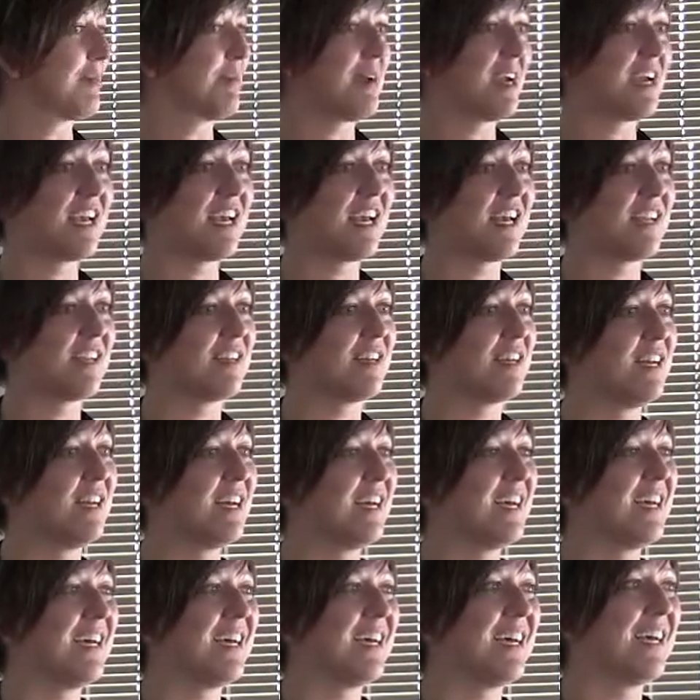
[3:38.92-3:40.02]
my head.
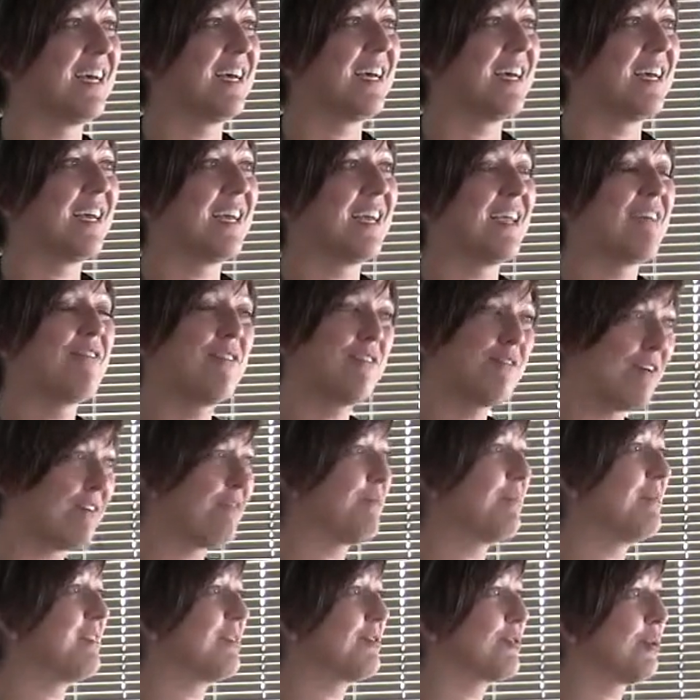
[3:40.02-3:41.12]
If you've
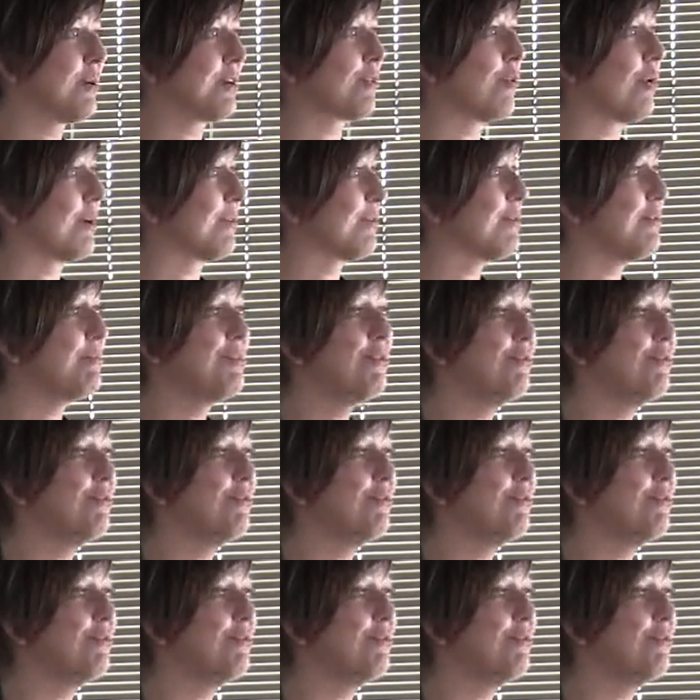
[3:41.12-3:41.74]
ever been to a courtroom,